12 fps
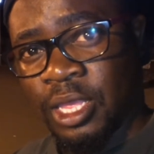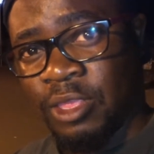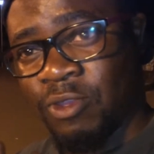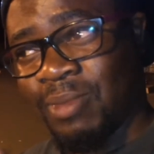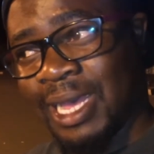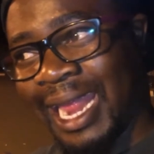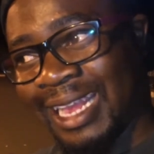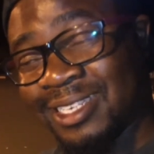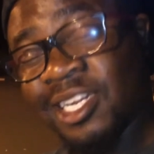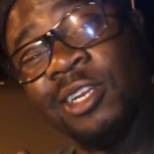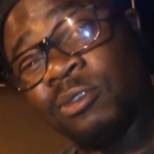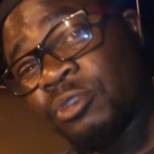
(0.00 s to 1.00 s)
you might
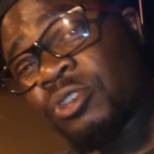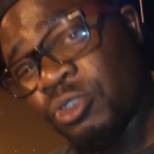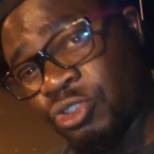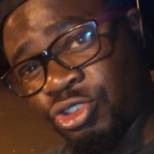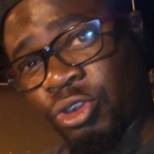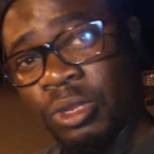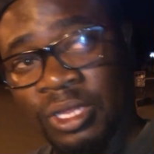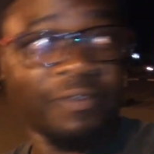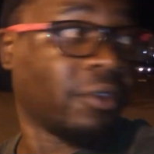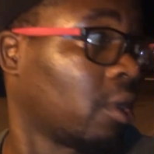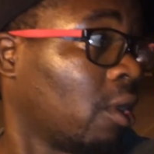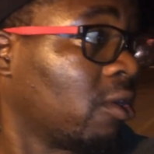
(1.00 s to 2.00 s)
actually lose control if
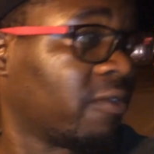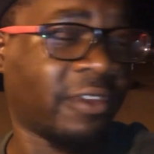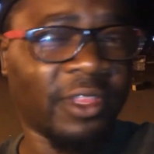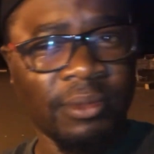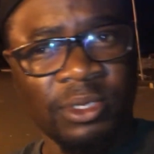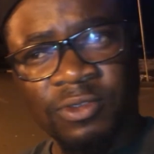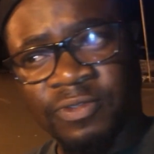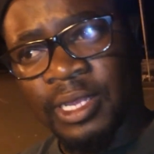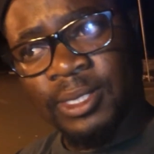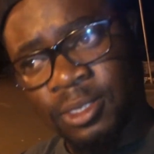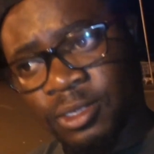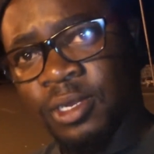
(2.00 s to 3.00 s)
you go over them too
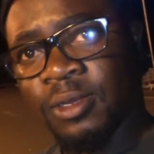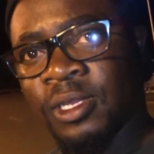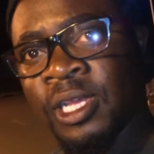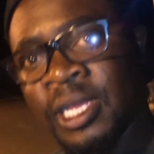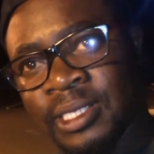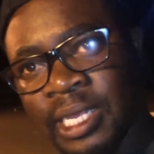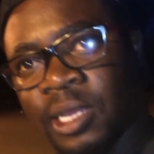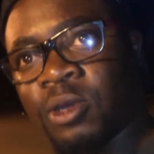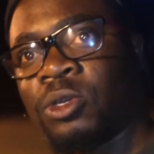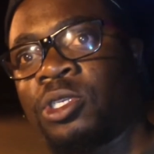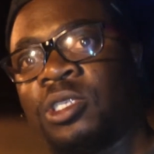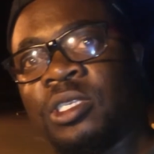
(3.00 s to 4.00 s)
fast. So, you know, take
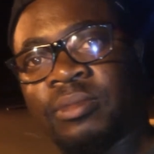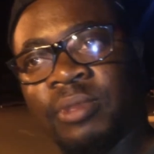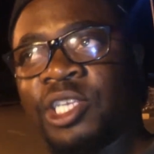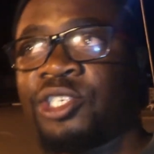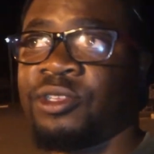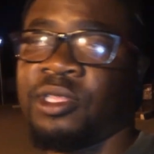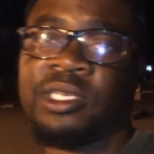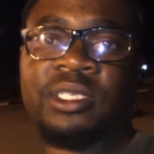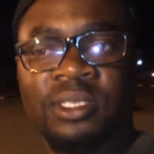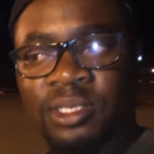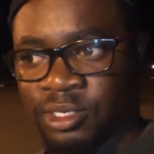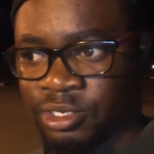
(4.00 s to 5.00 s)
caution and make sure
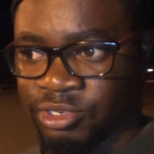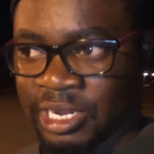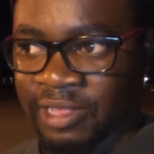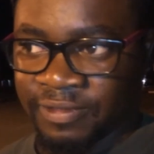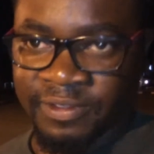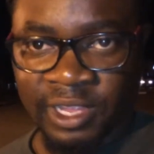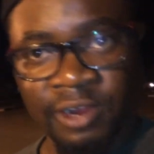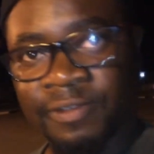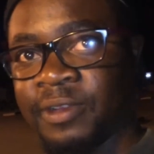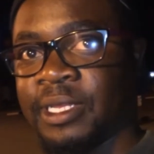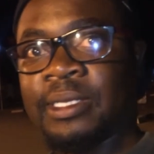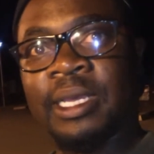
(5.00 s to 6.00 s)
that you drive
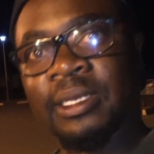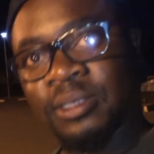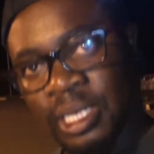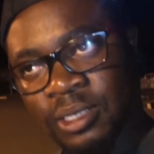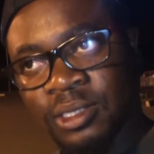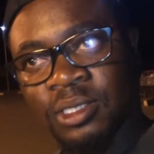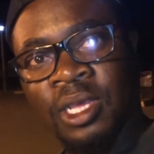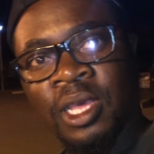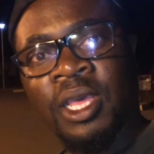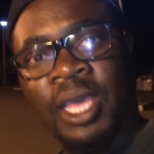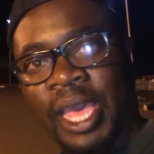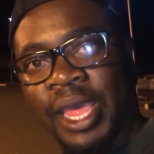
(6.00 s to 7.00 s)
carefully,
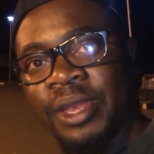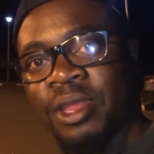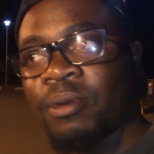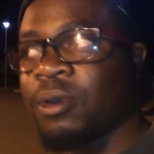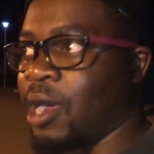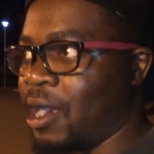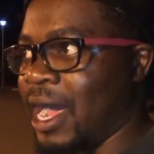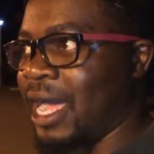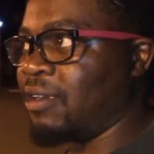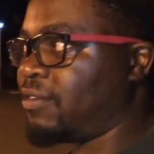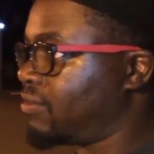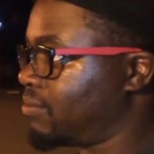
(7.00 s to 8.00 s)
and you will
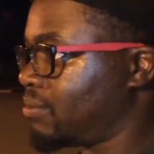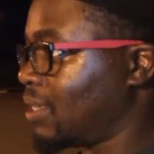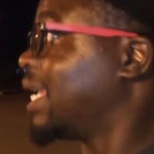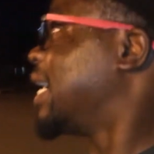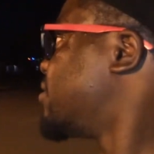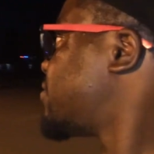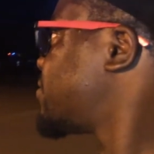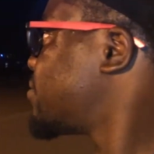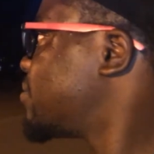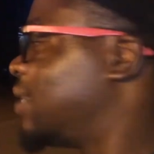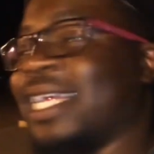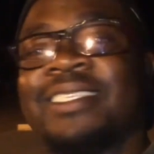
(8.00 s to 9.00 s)
arrive alive,
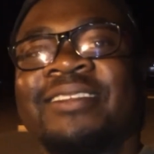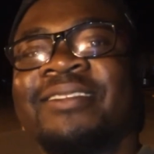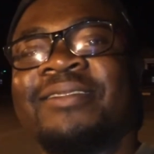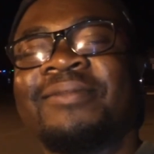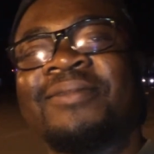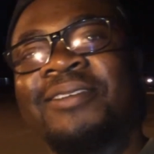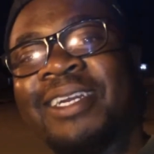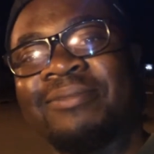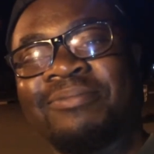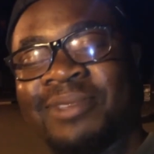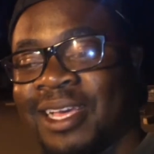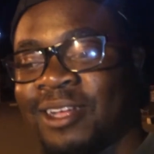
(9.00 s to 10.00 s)
in essence. Alright?
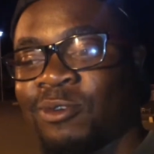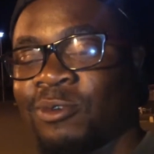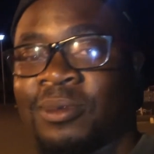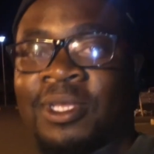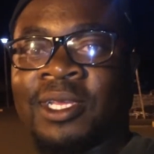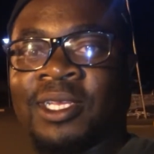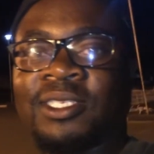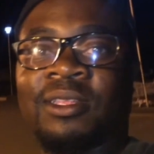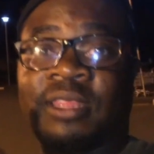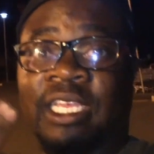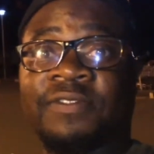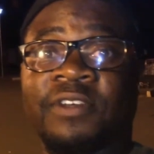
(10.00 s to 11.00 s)
Yeah, cool. So
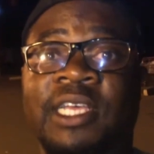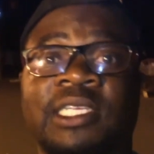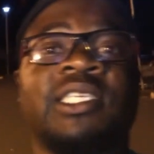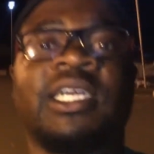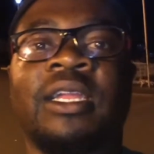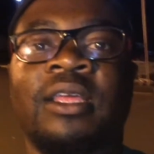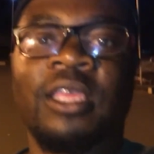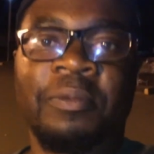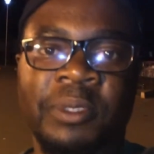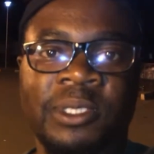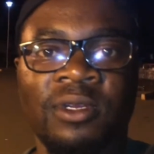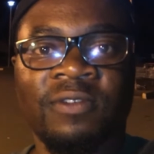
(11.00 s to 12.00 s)
thanks for catching another
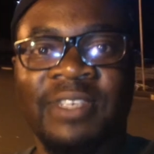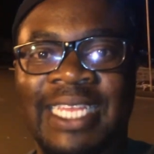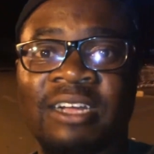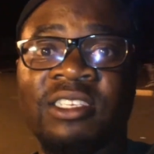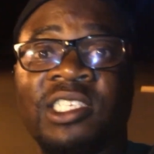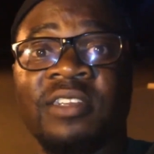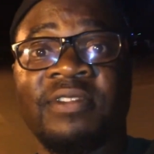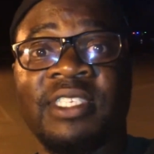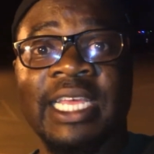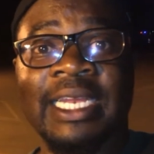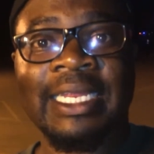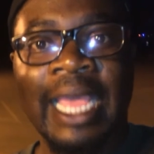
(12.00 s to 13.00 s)
episode of
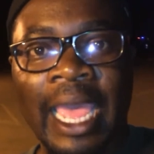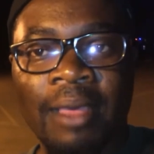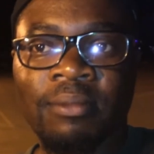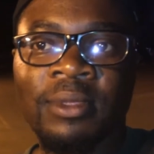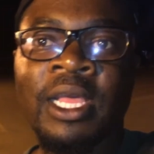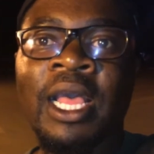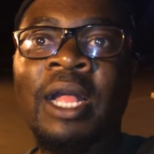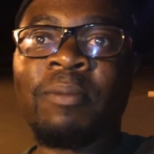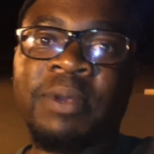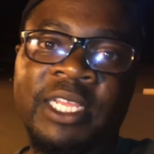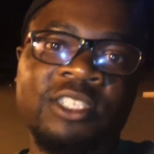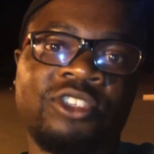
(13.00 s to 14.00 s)
DownShiftZM.
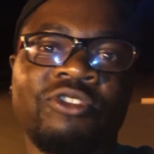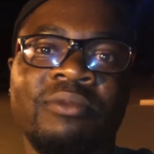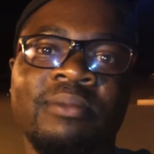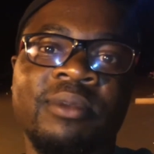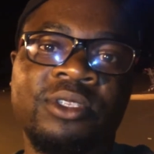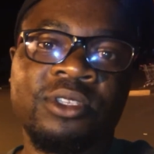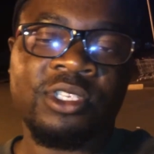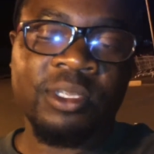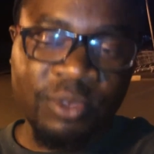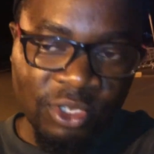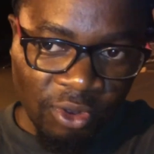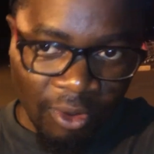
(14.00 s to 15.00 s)
Please do remember to
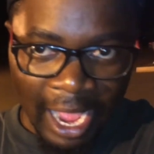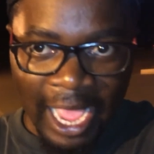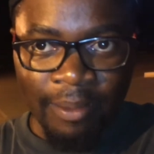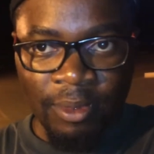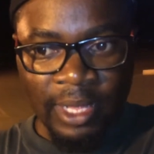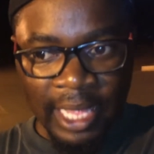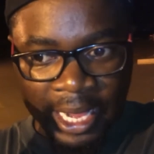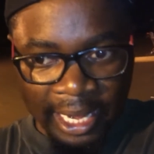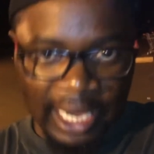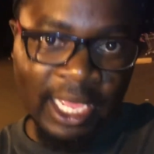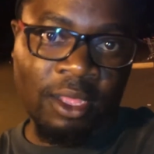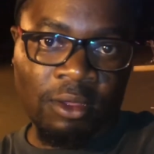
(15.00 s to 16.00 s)
subscribe, okay?
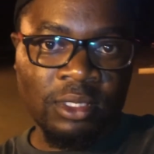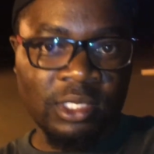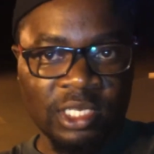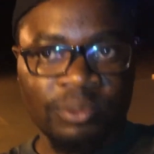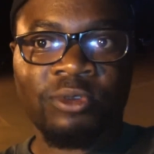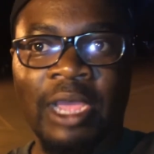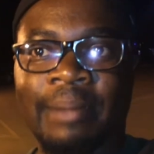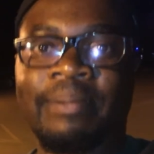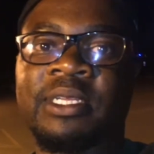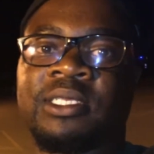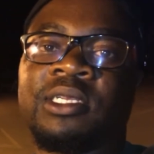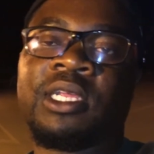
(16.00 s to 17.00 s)
Click on the subscribe
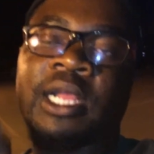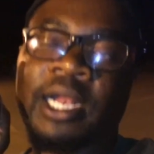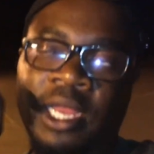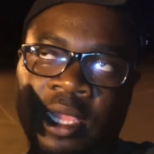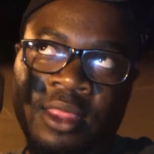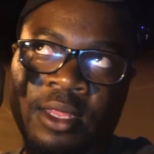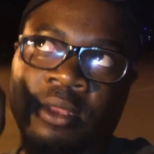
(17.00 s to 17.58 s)
button and click the